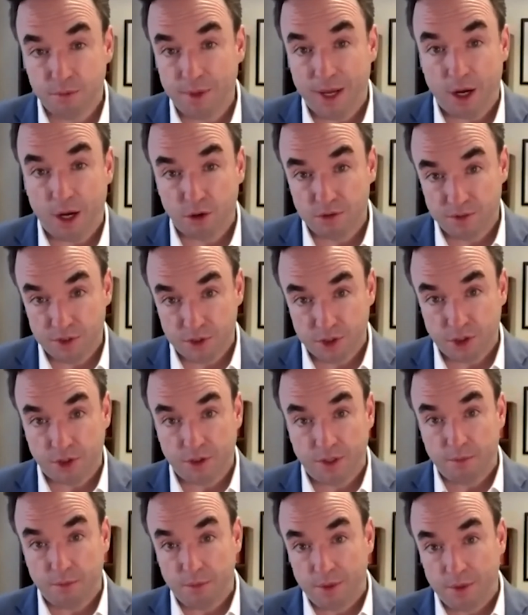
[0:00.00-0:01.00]
power of
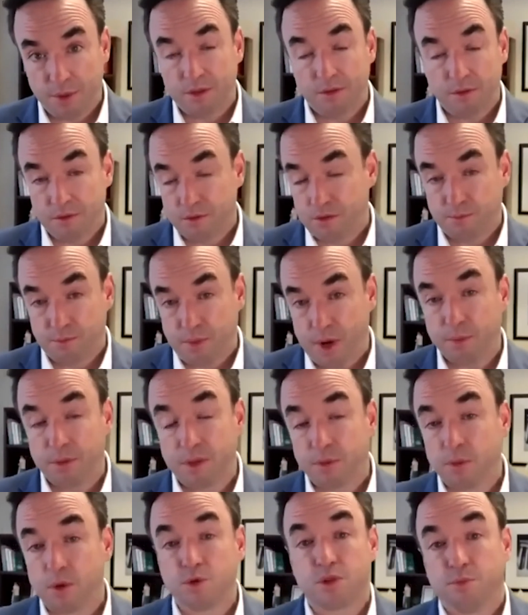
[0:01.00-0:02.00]
attorney being probably the
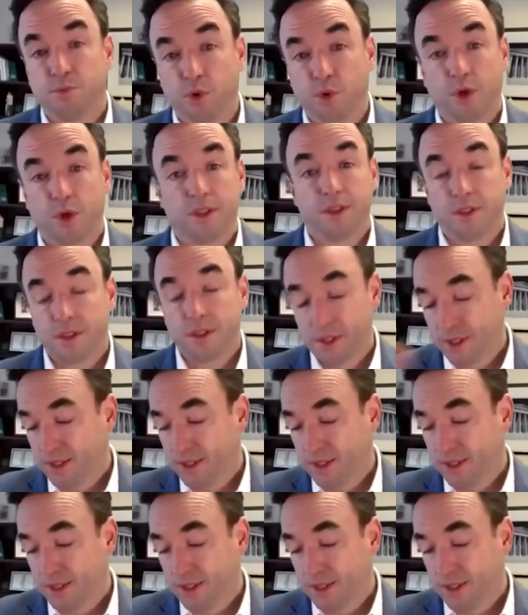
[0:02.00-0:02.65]
most important,